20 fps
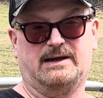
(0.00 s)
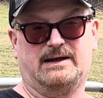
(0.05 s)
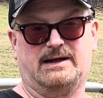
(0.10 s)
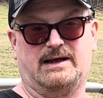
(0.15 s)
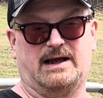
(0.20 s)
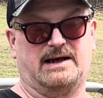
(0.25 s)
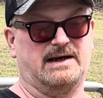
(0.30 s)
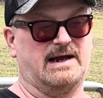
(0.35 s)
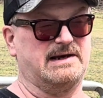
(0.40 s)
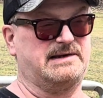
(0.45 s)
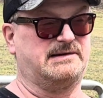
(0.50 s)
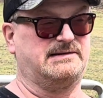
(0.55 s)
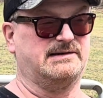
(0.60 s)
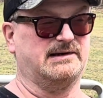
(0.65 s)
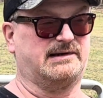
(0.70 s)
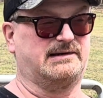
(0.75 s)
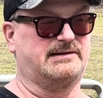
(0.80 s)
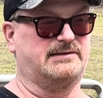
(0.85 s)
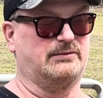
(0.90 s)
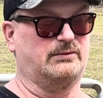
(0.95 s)
And that's
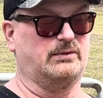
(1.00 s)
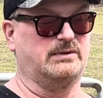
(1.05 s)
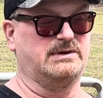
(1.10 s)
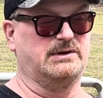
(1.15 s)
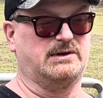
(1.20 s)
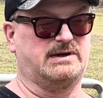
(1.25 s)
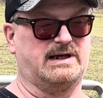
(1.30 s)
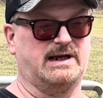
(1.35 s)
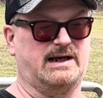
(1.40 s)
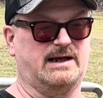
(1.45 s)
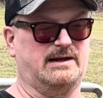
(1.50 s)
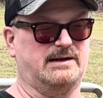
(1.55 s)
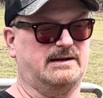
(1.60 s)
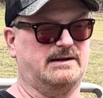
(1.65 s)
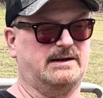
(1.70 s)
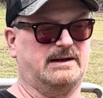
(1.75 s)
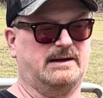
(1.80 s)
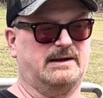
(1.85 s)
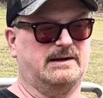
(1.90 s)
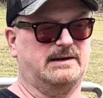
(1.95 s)
just, you can't
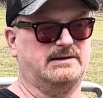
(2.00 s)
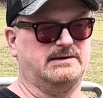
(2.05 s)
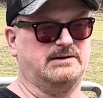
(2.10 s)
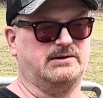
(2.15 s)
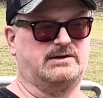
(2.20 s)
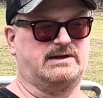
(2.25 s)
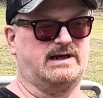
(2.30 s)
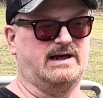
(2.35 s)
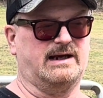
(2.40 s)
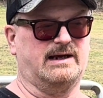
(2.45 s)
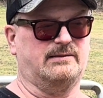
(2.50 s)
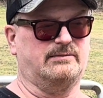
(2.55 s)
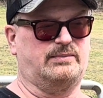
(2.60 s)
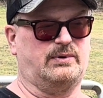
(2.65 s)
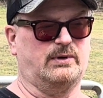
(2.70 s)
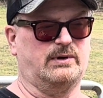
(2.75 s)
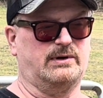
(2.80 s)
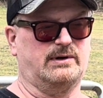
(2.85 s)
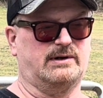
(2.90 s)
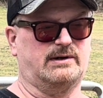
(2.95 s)

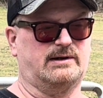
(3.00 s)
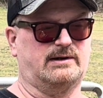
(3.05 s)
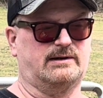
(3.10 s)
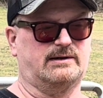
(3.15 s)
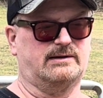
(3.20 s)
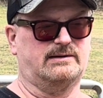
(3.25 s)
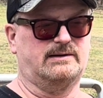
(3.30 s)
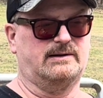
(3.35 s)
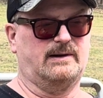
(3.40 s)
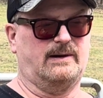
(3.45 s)
put a